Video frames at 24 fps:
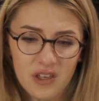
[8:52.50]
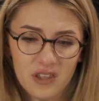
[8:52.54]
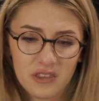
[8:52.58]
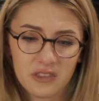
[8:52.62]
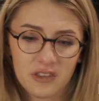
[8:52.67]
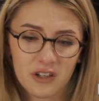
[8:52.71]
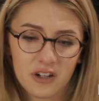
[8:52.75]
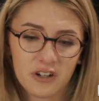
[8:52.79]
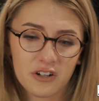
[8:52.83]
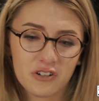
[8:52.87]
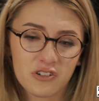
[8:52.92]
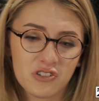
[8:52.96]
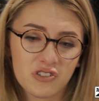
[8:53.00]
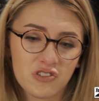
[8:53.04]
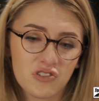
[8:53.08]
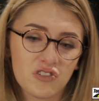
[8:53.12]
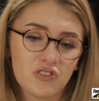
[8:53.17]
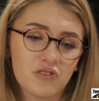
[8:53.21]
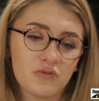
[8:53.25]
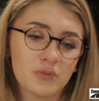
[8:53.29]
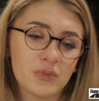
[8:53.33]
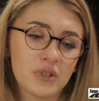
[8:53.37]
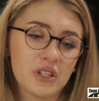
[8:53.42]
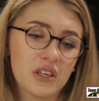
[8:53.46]
There are
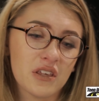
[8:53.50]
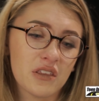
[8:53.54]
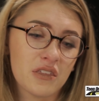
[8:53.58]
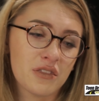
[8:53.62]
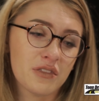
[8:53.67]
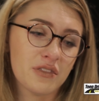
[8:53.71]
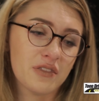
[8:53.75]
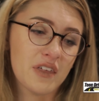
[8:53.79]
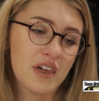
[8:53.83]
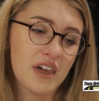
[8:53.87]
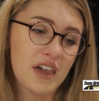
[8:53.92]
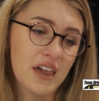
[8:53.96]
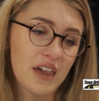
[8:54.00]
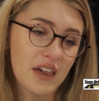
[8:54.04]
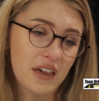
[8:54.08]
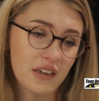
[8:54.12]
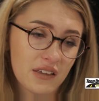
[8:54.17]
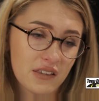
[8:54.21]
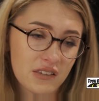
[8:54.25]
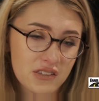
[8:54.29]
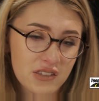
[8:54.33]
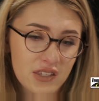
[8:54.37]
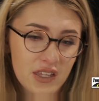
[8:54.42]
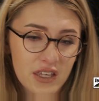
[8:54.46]
so many
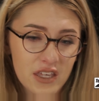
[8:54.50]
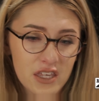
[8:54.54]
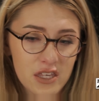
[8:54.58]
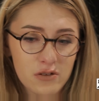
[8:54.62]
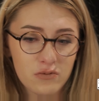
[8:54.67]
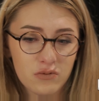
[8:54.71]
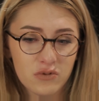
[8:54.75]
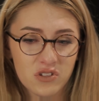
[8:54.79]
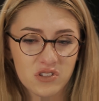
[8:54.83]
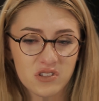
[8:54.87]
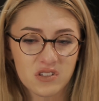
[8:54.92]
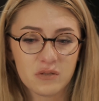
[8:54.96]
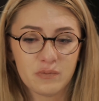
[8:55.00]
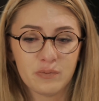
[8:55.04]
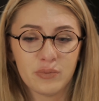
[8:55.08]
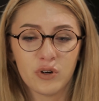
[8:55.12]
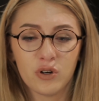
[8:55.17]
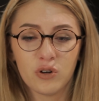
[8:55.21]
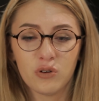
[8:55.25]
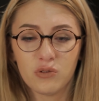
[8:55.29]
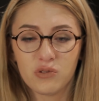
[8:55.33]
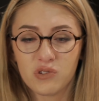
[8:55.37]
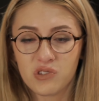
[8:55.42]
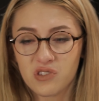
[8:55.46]
things that he was
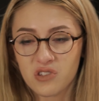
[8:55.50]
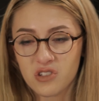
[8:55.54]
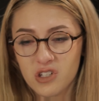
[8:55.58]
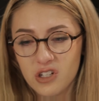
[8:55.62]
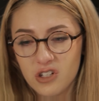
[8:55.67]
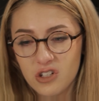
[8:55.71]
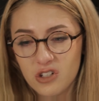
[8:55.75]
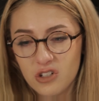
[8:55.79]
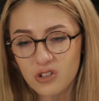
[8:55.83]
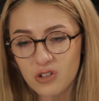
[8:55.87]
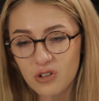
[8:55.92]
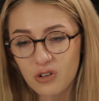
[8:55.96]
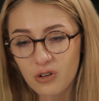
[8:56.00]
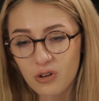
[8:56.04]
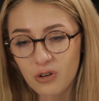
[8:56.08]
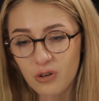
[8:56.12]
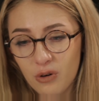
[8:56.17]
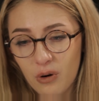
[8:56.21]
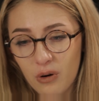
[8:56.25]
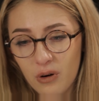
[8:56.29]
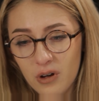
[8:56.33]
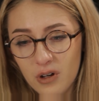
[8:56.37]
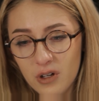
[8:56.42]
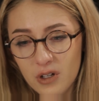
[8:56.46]
supposed to
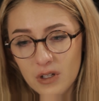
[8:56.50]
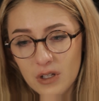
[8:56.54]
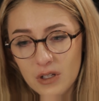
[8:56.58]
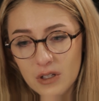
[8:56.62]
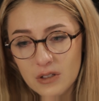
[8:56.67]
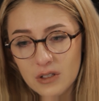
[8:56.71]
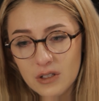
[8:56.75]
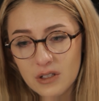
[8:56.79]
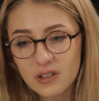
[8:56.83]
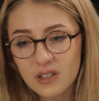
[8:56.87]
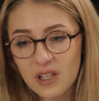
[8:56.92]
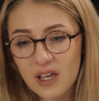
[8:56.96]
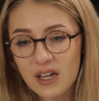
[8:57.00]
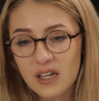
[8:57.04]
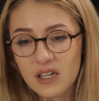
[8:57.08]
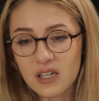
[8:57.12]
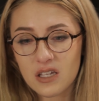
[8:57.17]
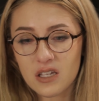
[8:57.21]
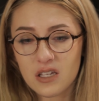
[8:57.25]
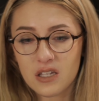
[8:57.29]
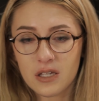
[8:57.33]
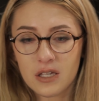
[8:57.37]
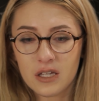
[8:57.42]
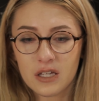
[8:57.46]
do that
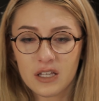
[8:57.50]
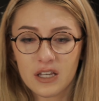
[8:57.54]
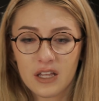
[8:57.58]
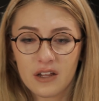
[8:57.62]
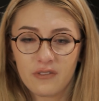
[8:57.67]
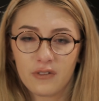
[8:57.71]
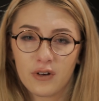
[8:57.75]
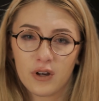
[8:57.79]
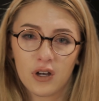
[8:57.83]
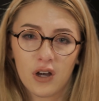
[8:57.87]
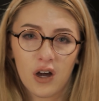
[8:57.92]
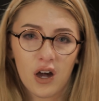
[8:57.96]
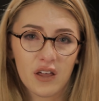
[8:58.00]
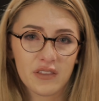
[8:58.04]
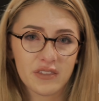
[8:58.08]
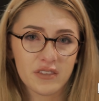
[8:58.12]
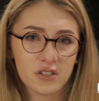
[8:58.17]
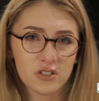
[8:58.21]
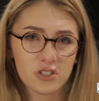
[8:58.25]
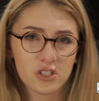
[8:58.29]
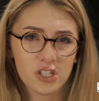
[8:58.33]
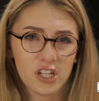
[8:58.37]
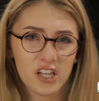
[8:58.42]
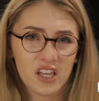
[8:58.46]
he never got
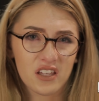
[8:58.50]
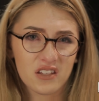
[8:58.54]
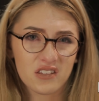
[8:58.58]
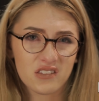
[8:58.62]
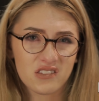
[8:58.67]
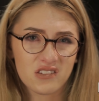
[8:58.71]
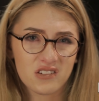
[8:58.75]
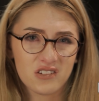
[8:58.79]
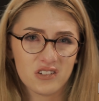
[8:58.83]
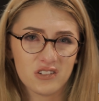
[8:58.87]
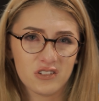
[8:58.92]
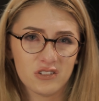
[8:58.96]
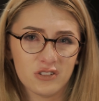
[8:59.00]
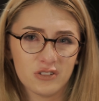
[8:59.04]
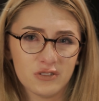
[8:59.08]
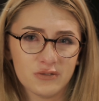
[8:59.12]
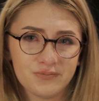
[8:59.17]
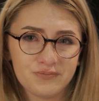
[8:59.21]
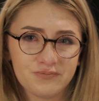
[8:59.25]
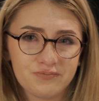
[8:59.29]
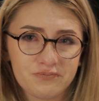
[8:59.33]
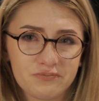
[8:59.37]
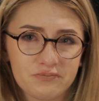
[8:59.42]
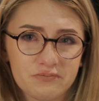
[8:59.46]
the chance to.
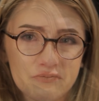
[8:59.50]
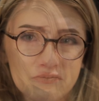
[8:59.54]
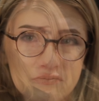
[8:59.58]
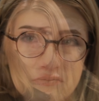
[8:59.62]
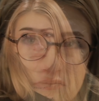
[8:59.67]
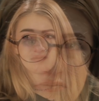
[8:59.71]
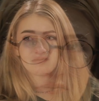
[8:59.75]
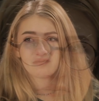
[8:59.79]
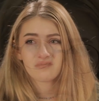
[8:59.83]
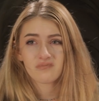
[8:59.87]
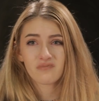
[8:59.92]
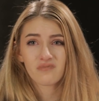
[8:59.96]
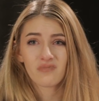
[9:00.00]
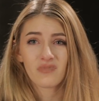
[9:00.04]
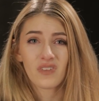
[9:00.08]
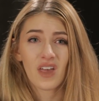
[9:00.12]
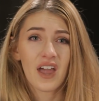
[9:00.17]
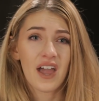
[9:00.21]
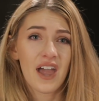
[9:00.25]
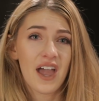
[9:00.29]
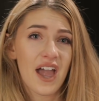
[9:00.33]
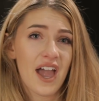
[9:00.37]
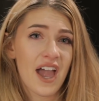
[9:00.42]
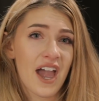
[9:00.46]

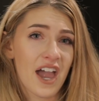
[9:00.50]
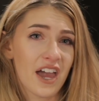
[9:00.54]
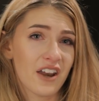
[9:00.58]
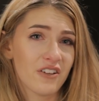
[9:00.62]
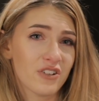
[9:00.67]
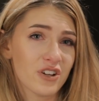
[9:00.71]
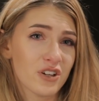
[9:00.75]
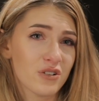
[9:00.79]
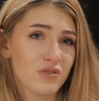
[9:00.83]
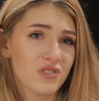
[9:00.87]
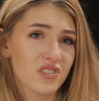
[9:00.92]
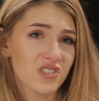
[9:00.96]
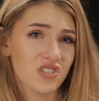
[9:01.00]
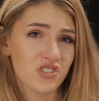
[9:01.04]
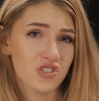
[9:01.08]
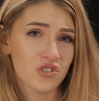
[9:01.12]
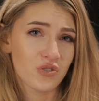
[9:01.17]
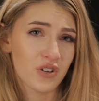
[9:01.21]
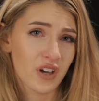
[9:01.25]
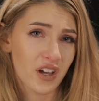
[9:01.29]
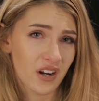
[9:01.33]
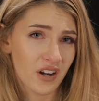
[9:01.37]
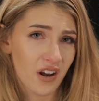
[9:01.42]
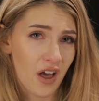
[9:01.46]
Henry was
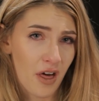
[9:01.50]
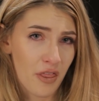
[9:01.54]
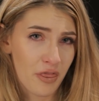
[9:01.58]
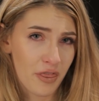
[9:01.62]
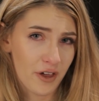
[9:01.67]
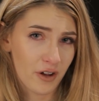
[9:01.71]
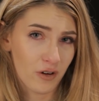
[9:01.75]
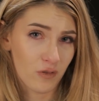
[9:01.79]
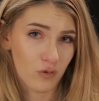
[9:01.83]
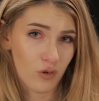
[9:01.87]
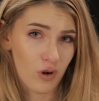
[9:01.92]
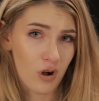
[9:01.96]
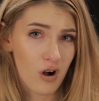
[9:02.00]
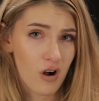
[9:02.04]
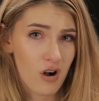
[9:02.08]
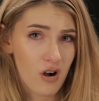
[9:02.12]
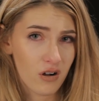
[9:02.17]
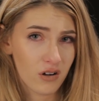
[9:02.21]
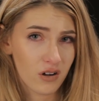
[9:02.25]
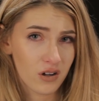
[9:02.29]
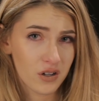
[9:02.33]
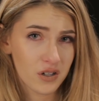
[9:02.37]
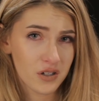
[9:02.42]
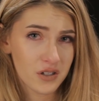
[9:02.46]
doing nothing
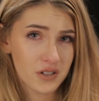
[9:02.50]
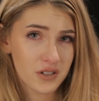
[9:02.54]
wrong